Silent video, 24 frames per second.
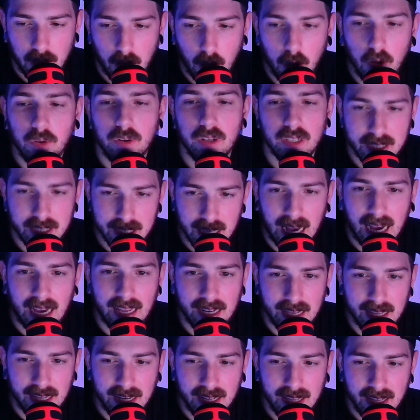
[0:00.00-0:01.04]

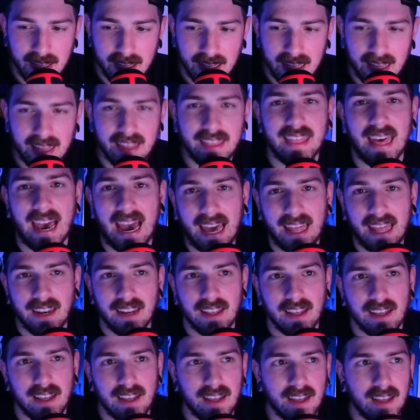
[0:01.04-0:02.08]
decided that
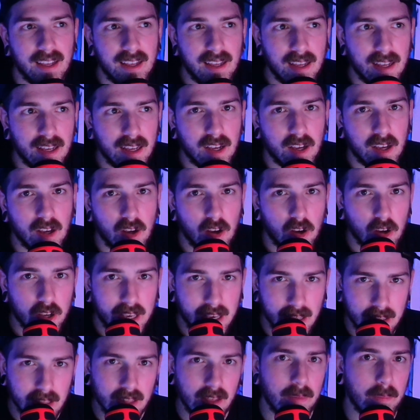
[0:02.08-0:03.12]

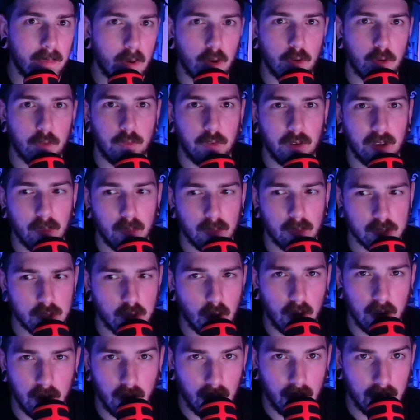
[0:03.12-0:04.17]
Cillian Murphy was
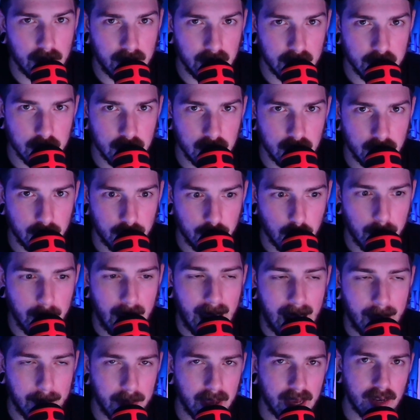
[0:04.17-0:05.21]
going to audition for
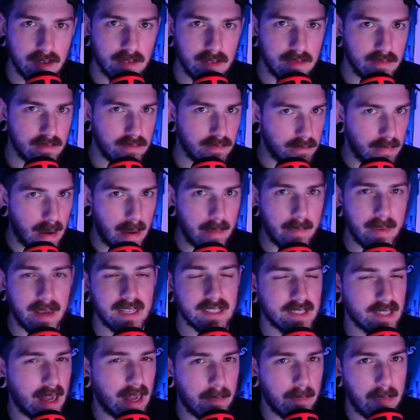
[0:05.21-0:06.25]
Batman? My
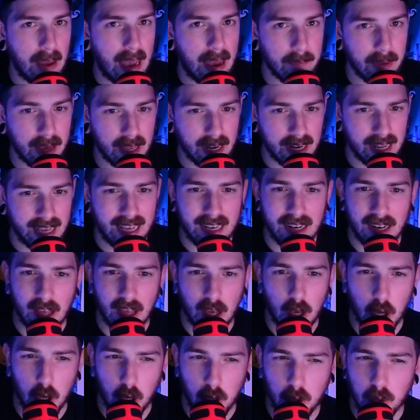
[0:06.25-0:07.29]
man's not Batman. And
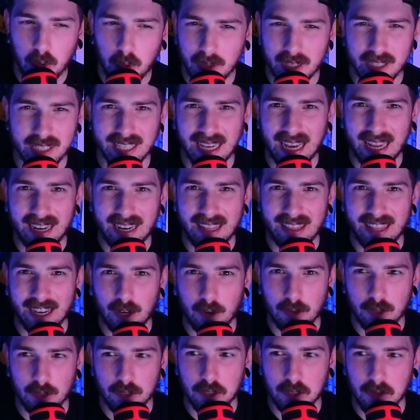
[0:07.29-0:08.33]
who decided
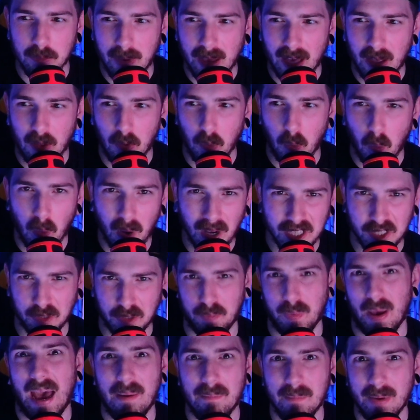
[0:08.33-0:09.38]
that Christian Bale
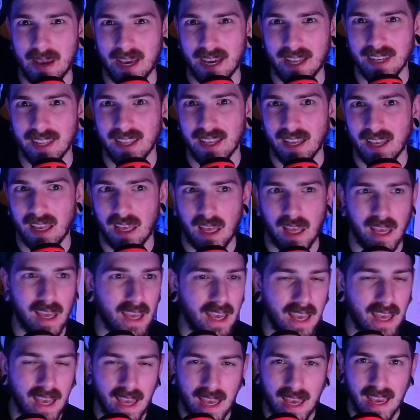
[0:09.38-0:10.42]
was Batman?
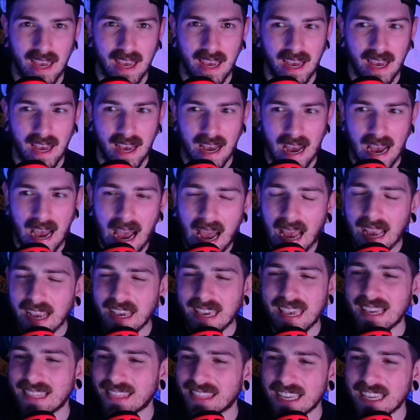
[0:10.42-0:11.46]
I
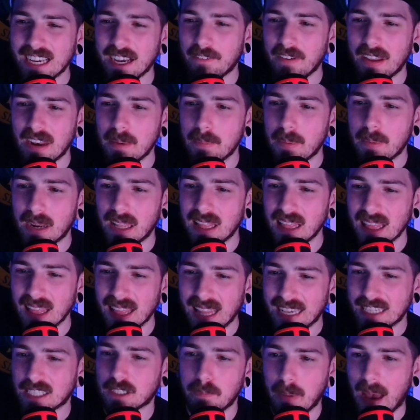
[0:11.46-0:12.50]
can't think of anybody
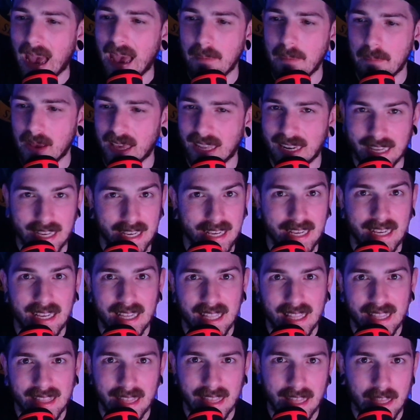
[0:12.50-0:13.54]
less Batman-y
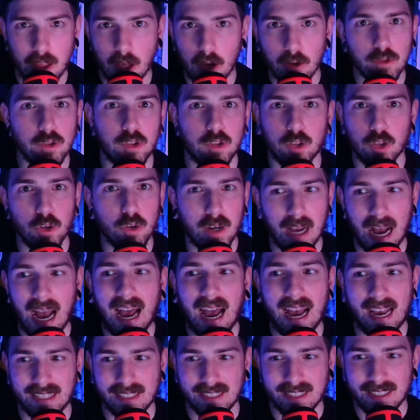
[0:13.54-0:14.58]
than those two
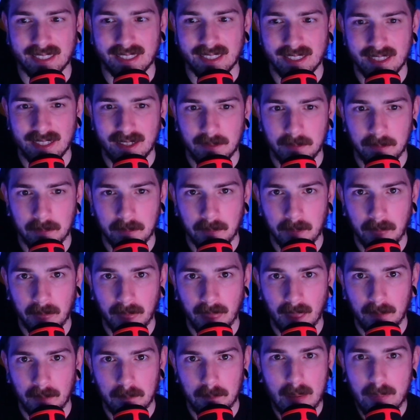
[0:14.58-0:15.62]
guys.
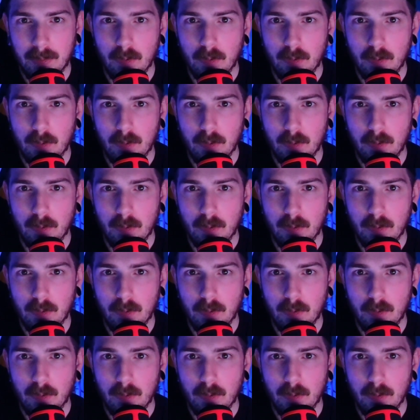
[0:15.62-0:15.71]
Maybe